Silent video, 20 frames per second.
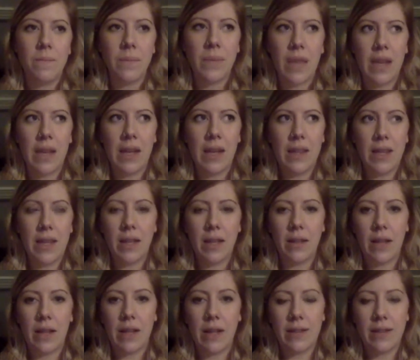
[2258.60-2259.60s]
and I think a
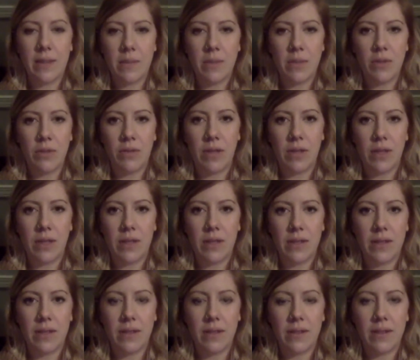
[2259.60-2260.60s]
lot of times you find this
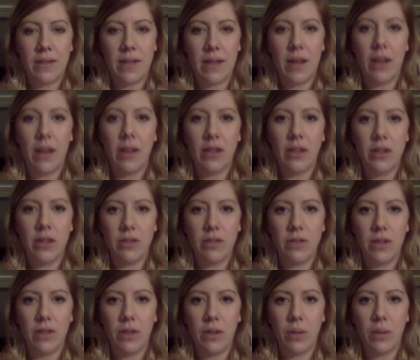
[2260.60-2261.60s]
in the psychology
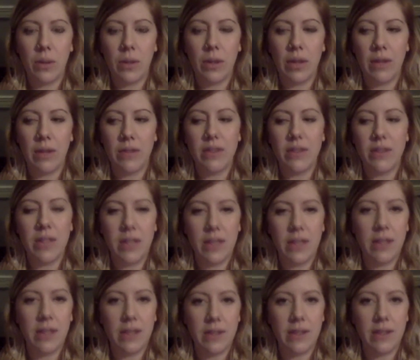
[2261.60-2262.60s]
field, where they've seen
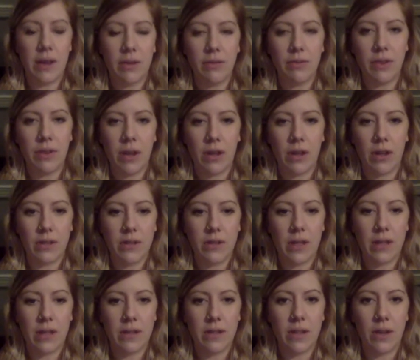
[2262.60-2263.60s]
these downfalls,
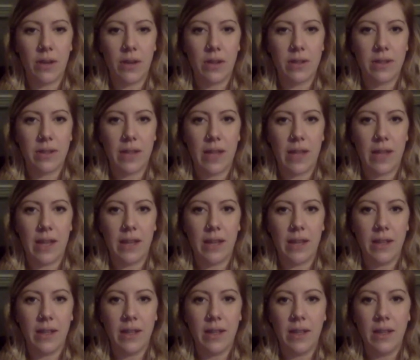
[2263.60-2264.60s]
and so it's like,
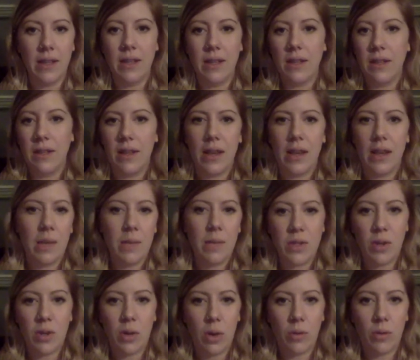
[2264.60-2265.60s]
I'm
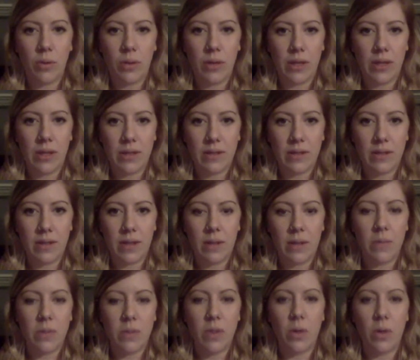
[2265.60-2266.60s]
so over this.
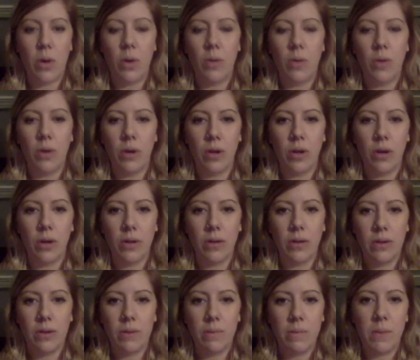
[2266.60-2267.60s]
I'm so over
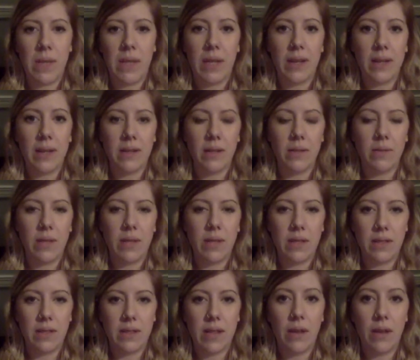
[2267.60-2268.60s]
because of
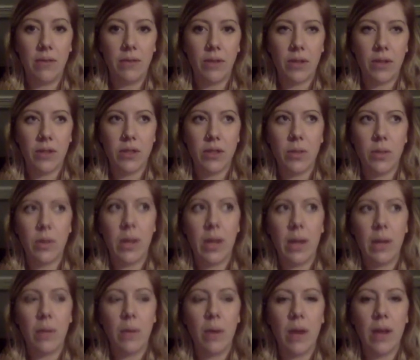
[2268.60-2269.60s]
these downfalls. So what I
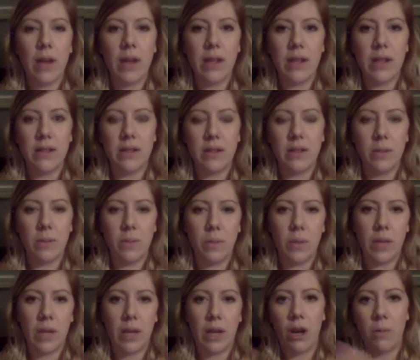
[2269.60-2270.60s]
want is to
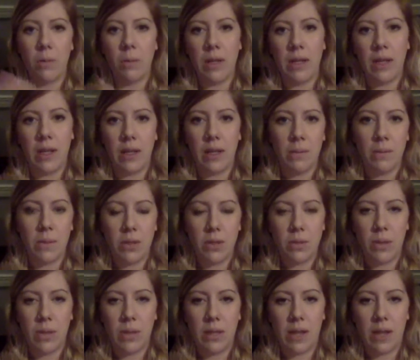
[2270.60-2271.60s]
bring harmony in
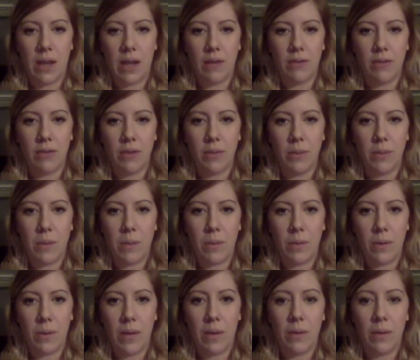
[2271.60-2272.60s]
between that for
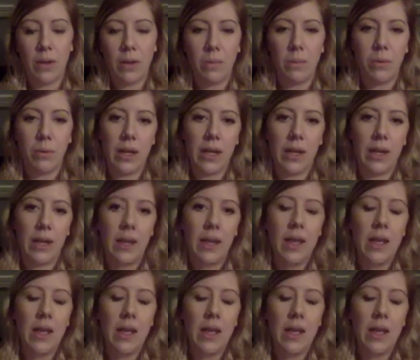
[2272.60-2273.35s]
people. I want to bring